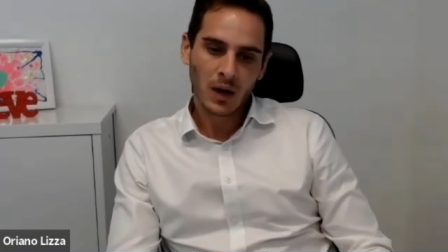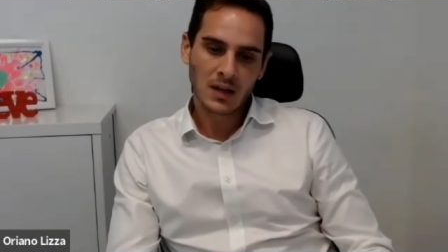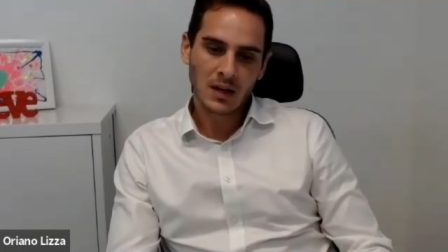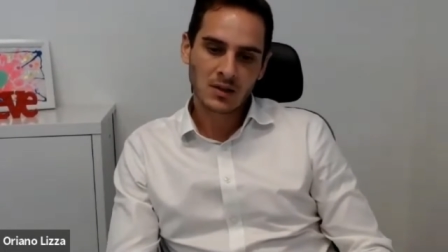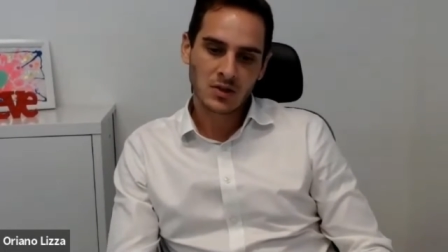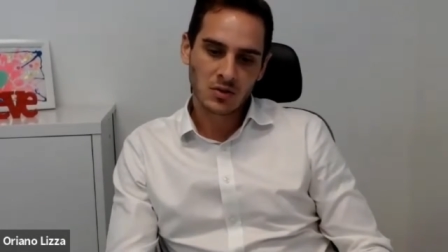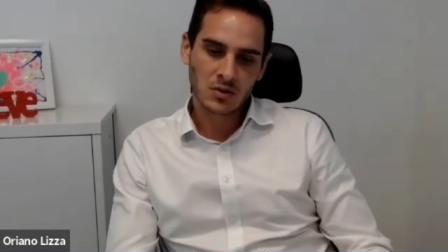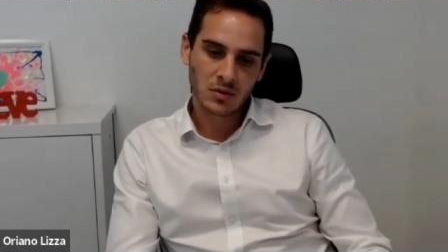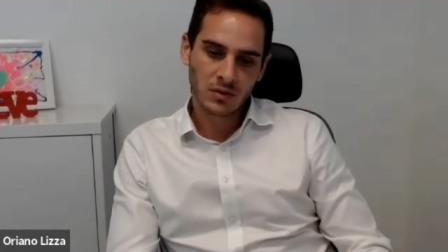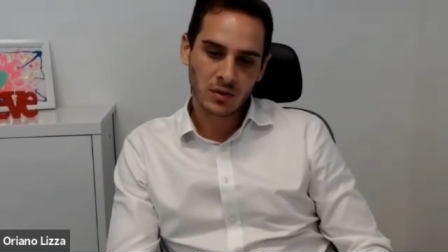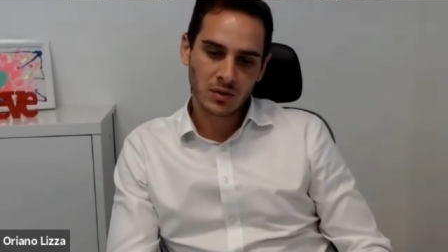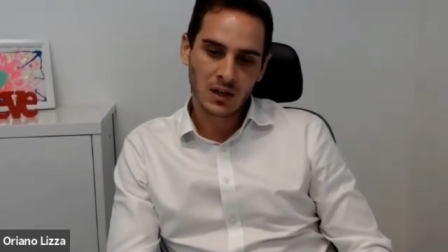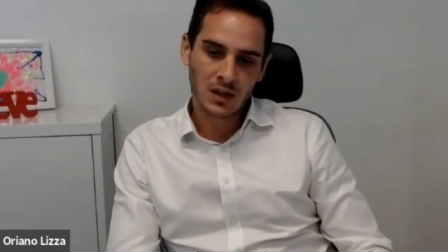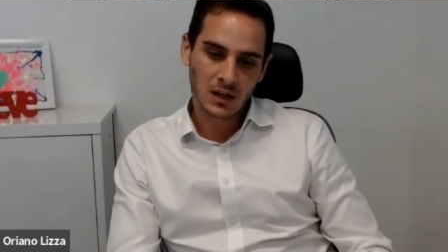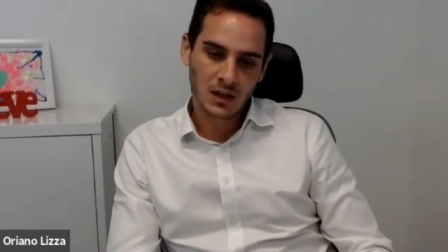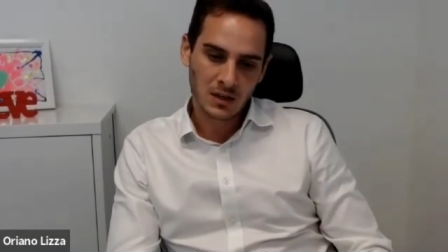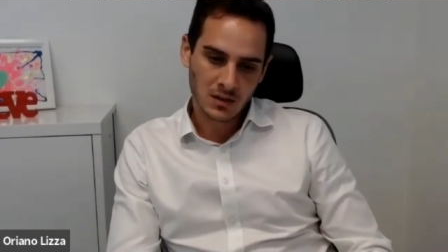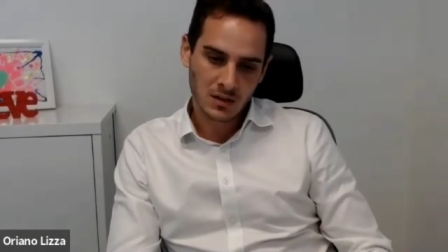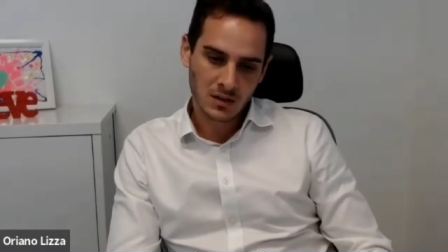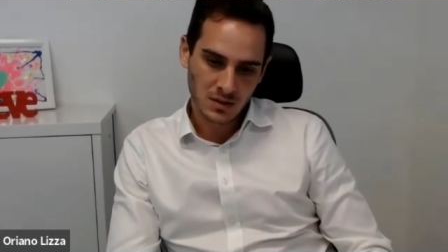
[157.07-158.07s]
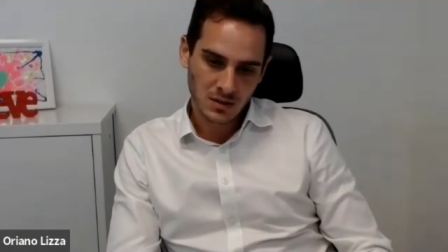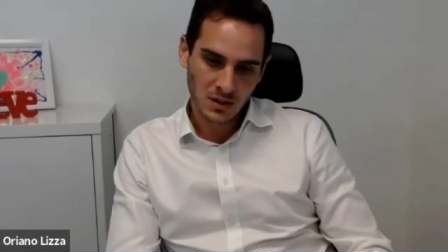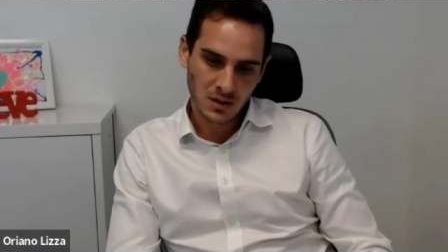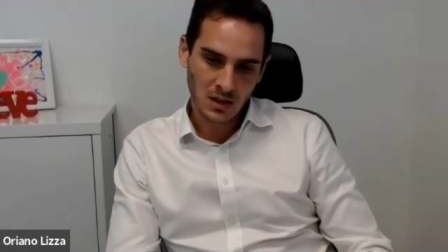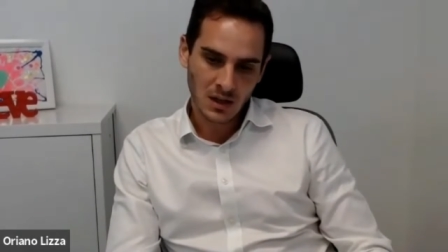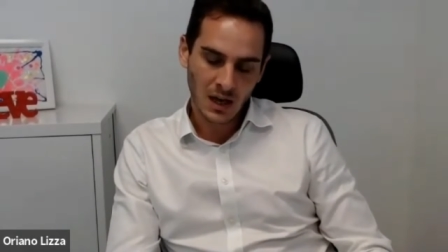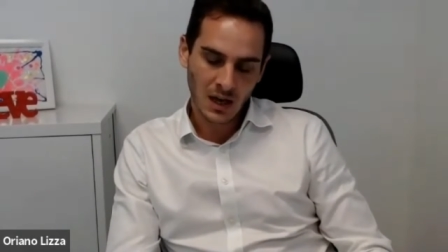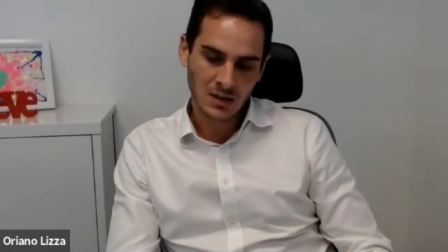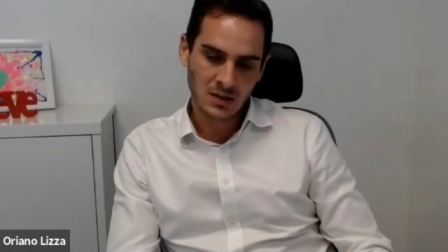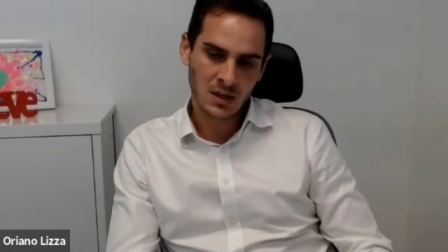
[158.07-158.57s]
But I do think it
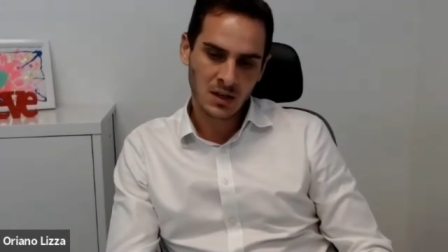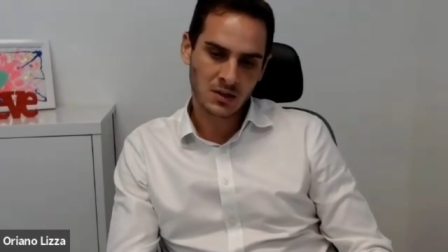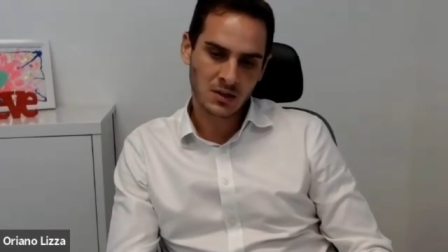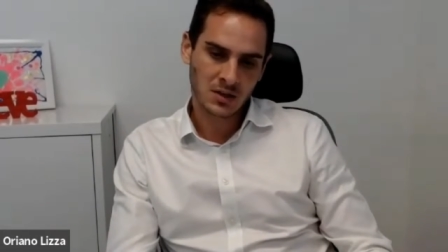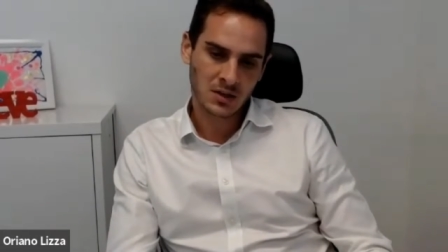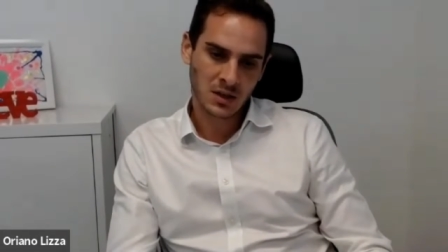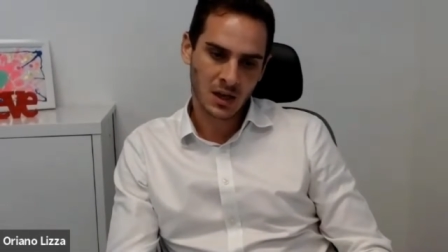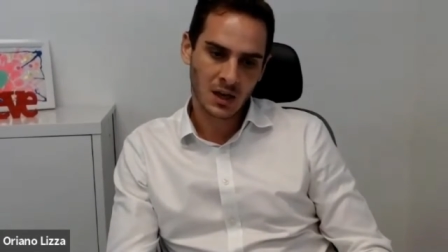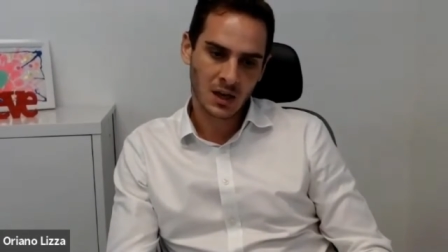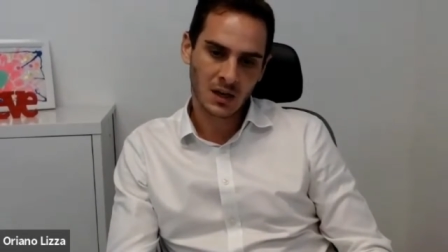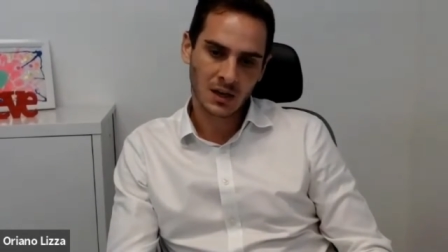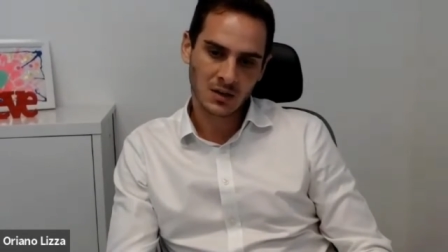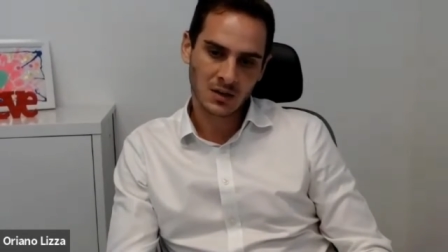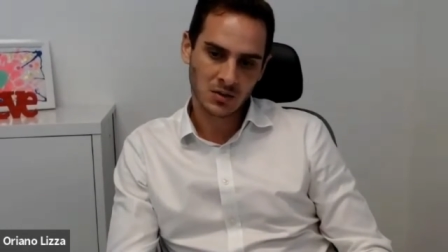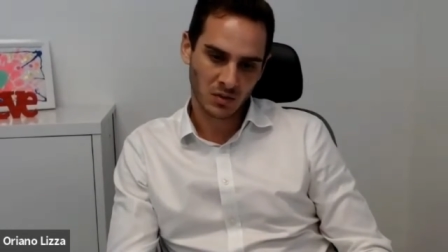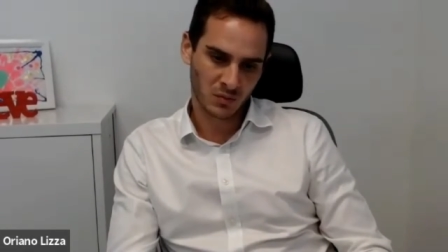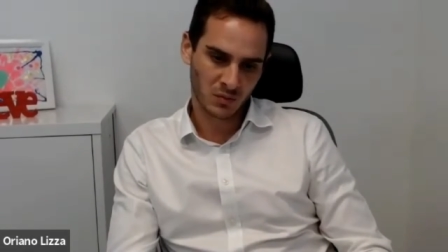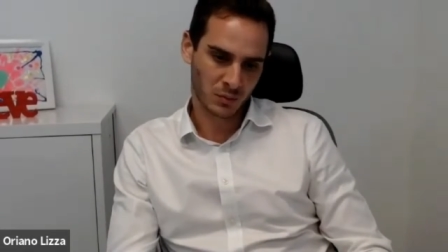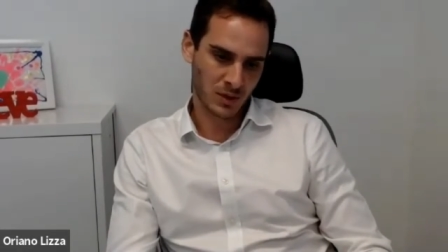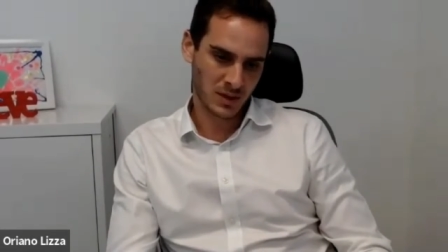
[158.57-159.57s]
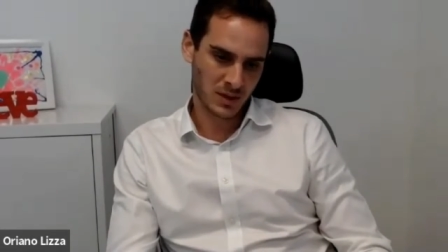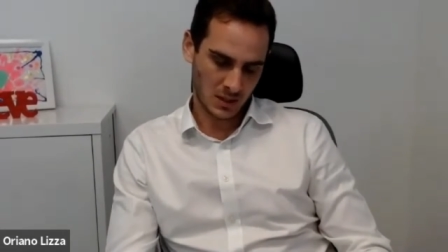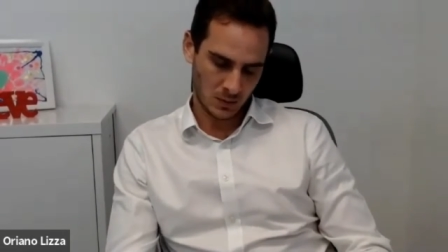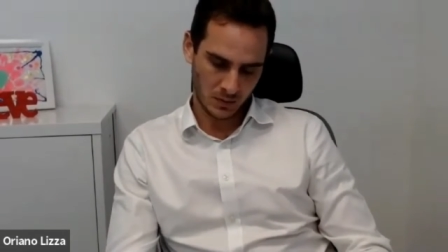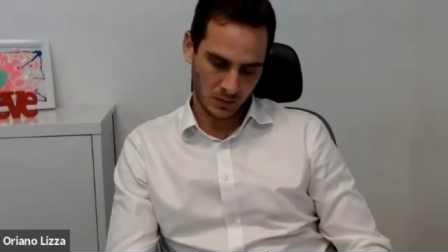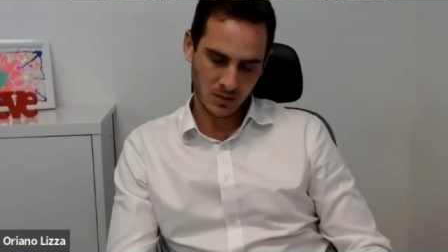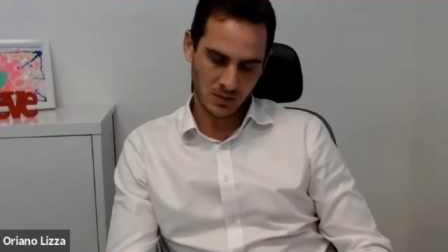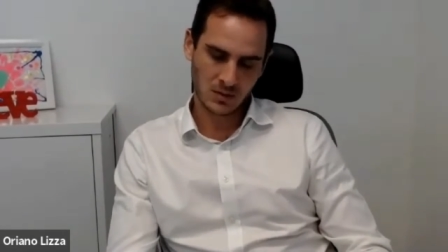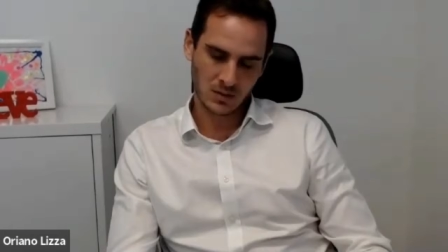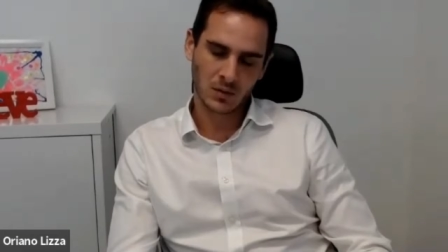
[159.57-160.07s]
has just hit a sort of
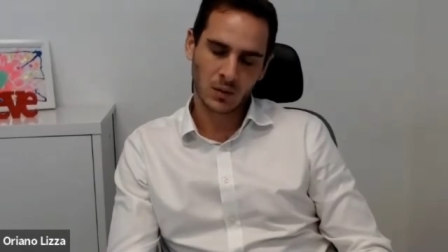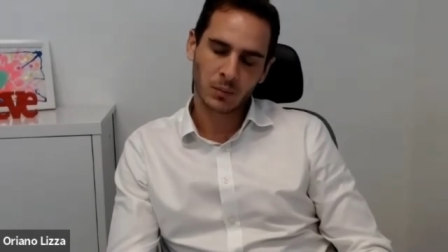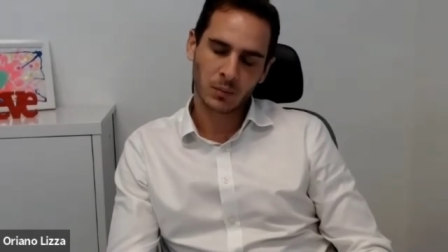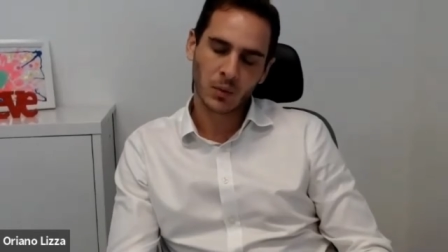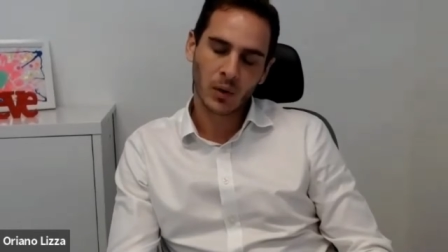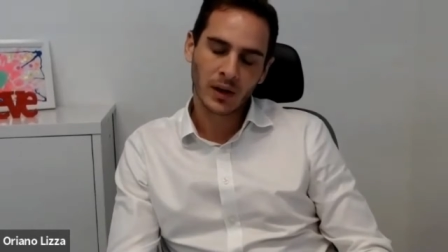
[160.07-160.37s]
precipice or a